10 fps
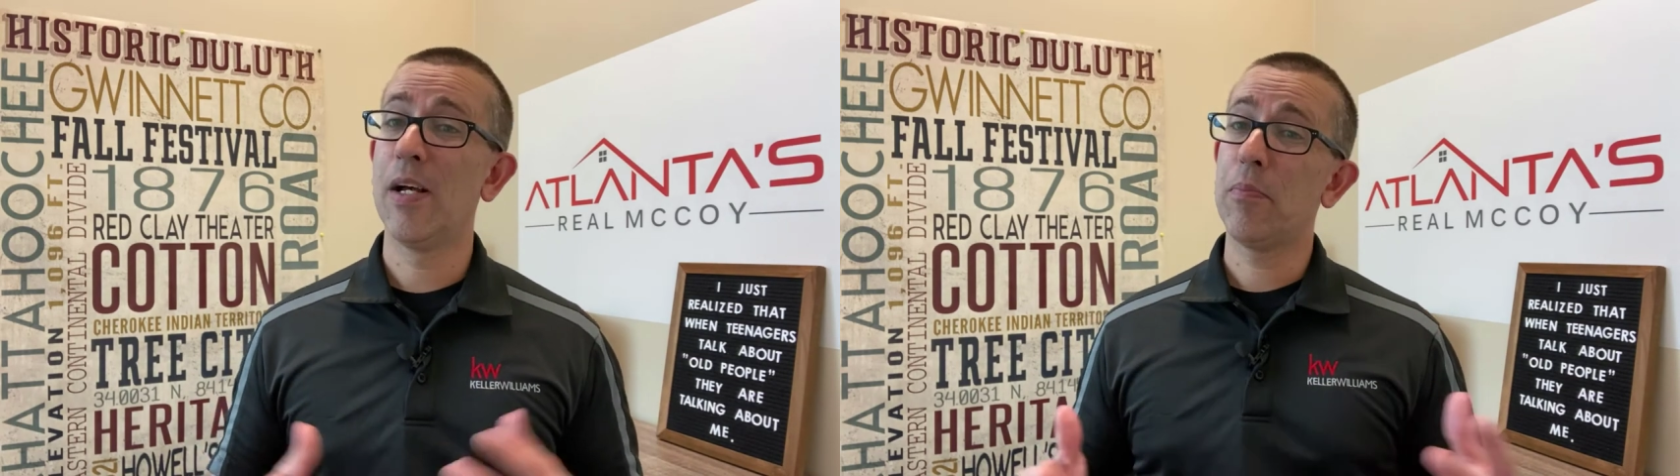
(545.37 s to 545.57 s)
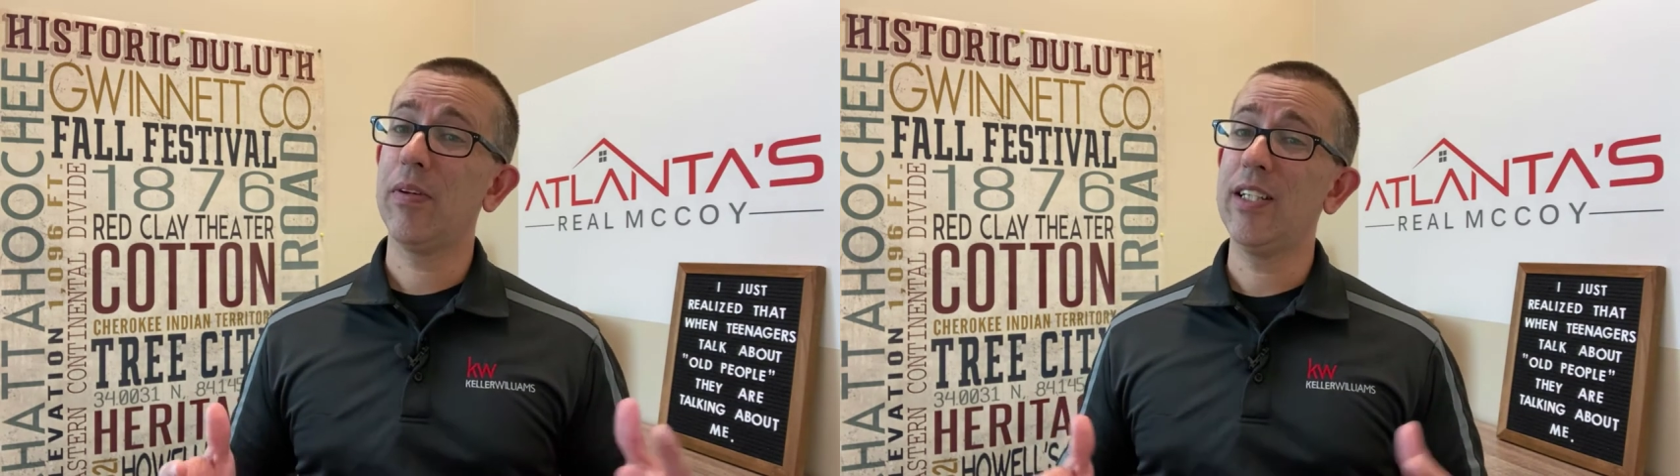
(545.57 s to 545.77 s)

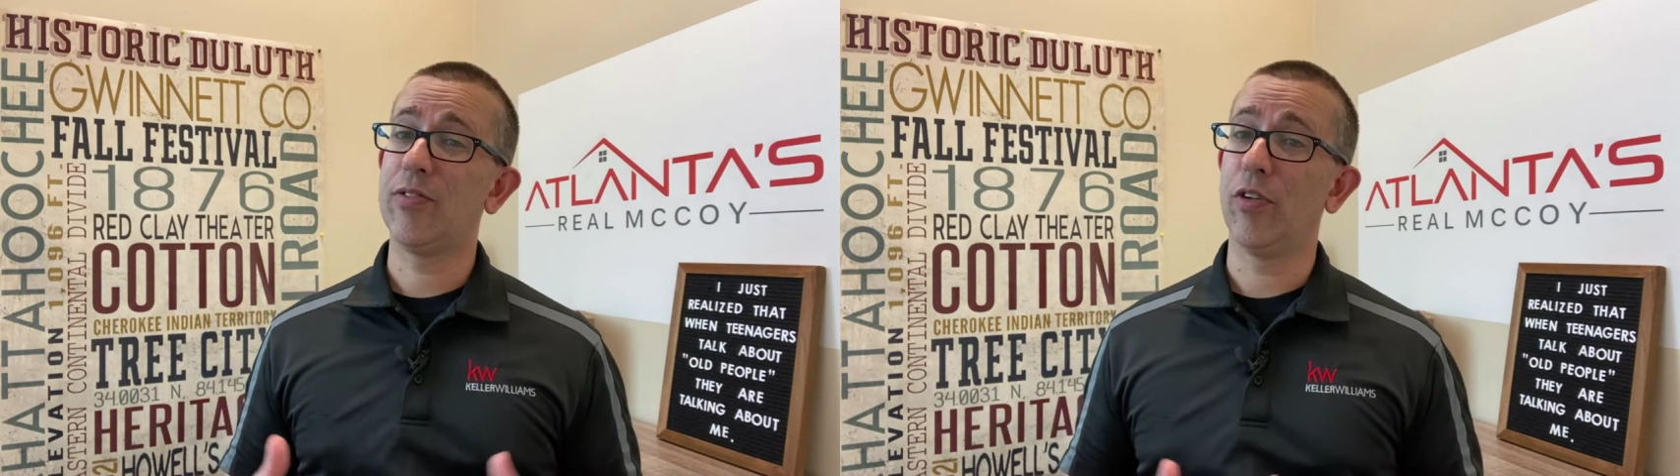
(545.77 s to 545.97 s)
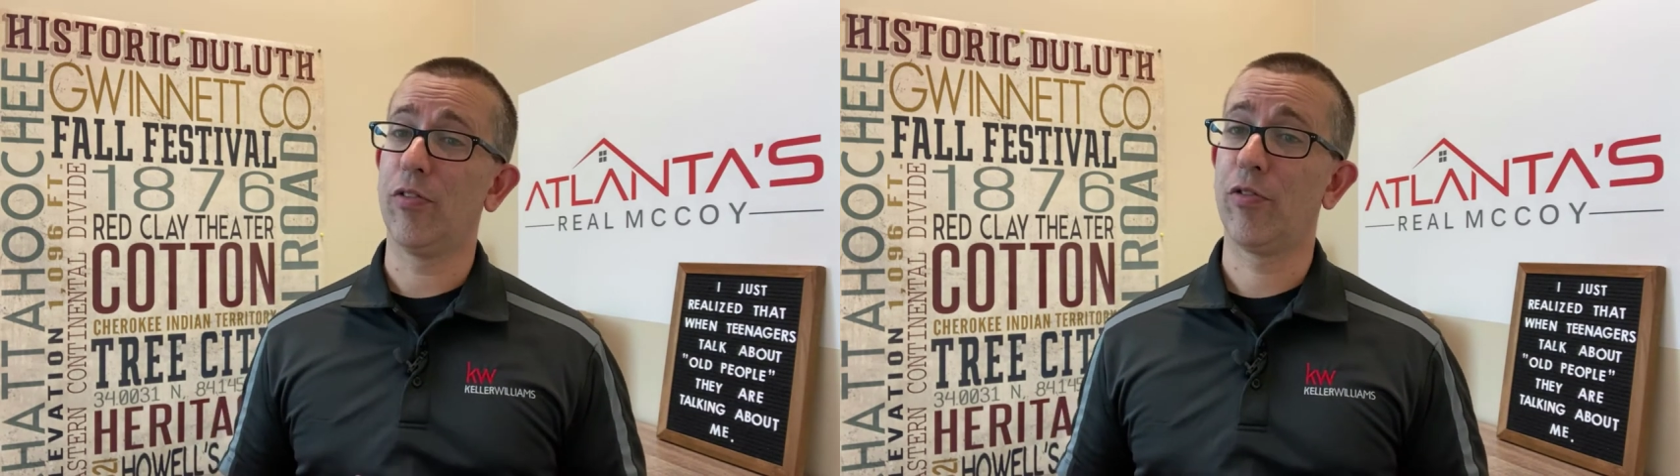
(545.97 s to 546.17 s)
please
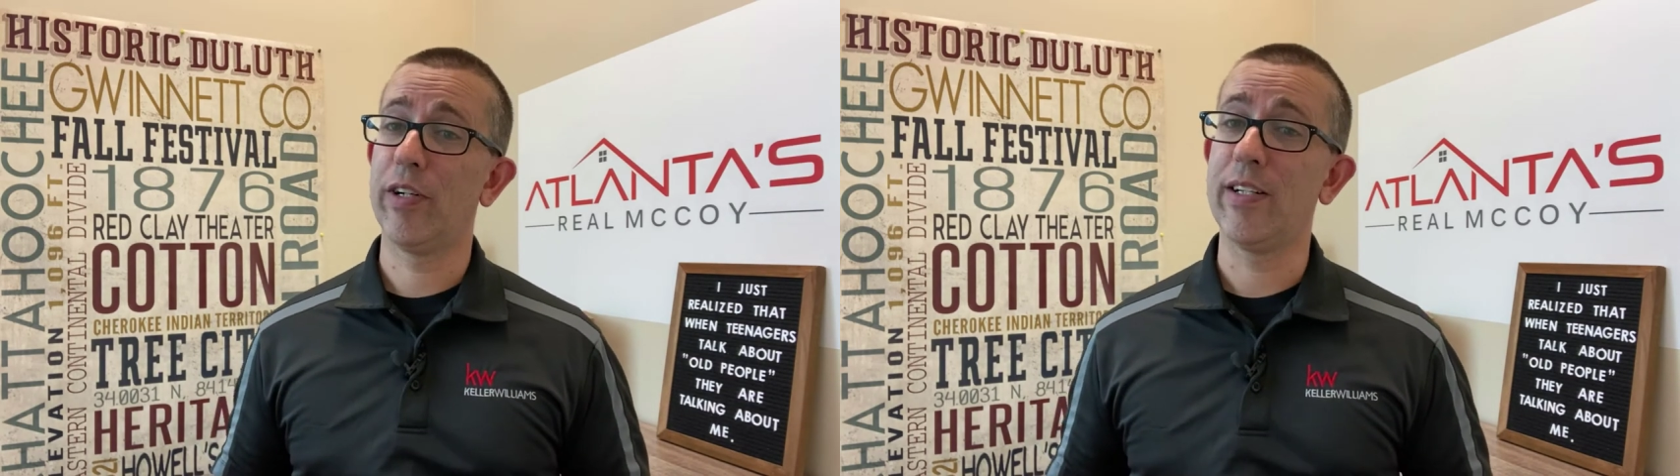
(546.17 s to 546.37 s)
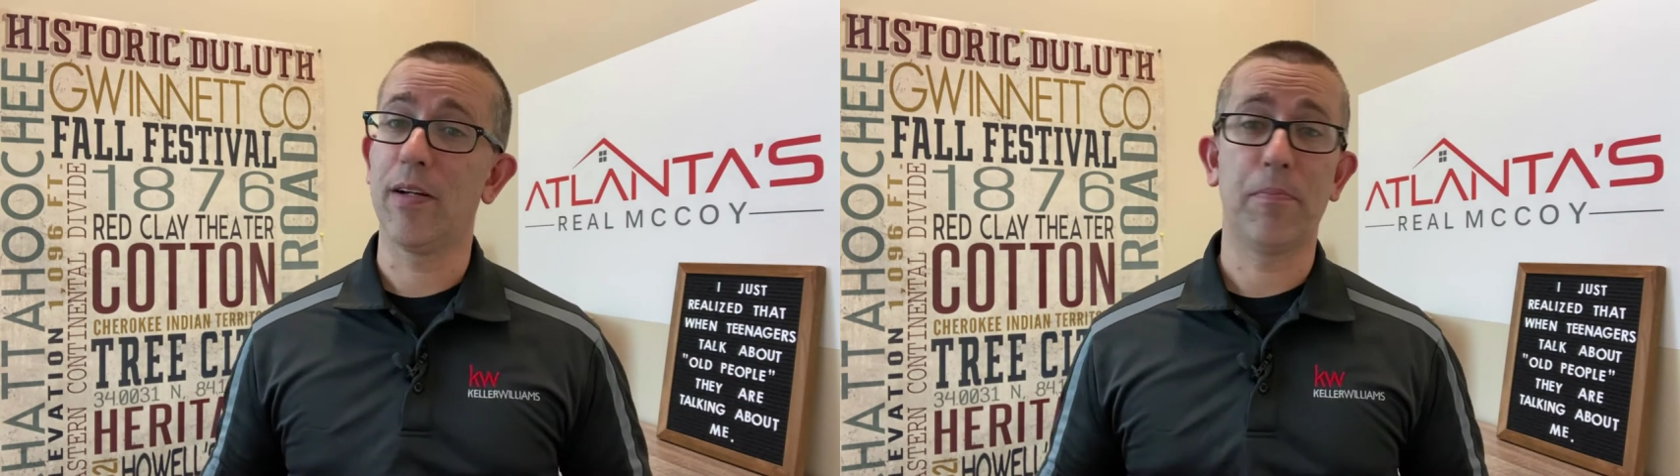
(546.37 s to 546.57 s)
feel
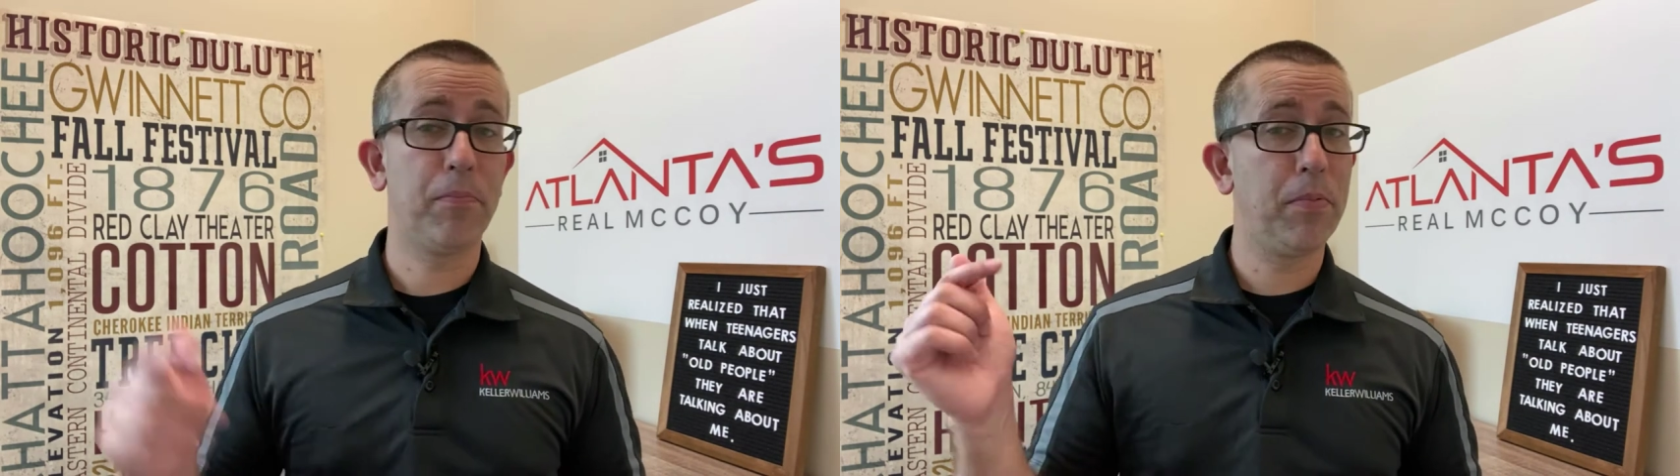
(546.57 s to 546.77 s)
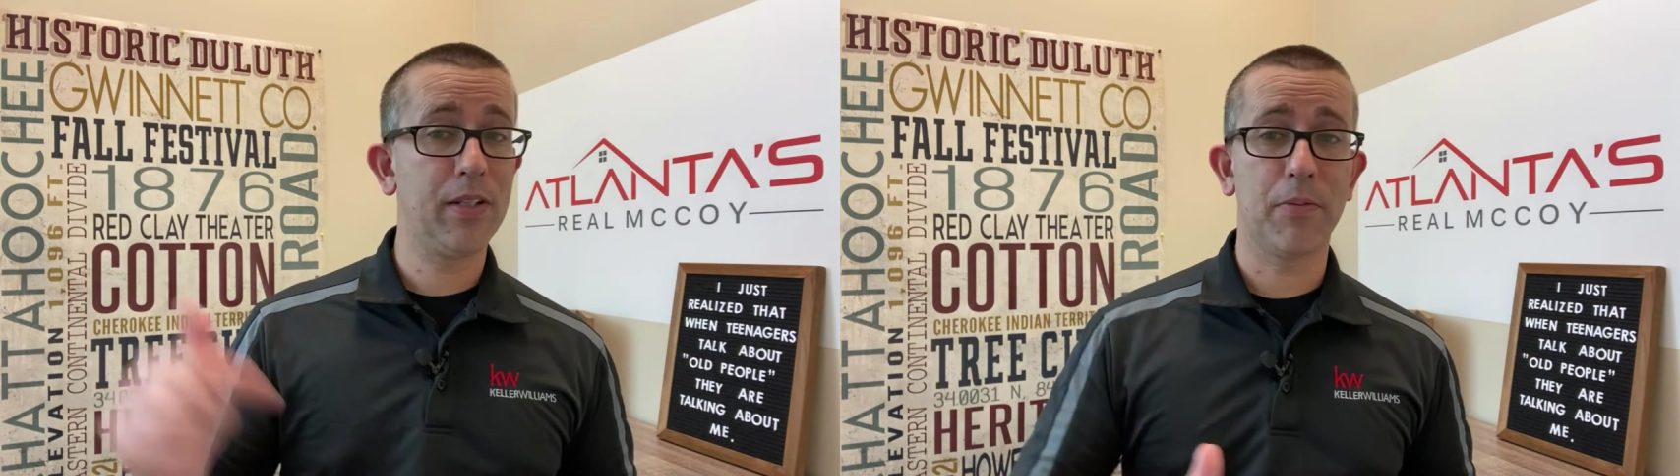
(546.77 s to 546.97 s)
free to put